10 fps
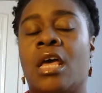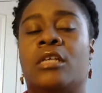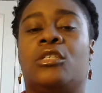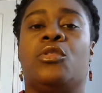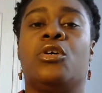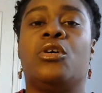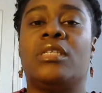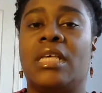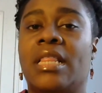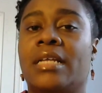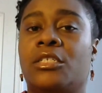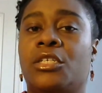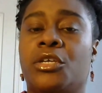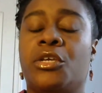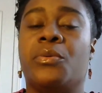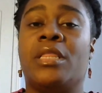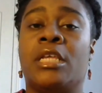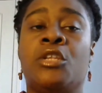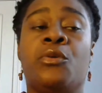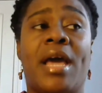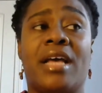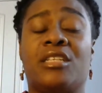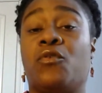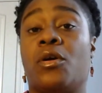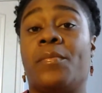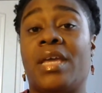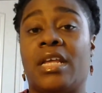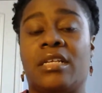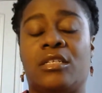So they'll send that to you, and then you ask for a meeting.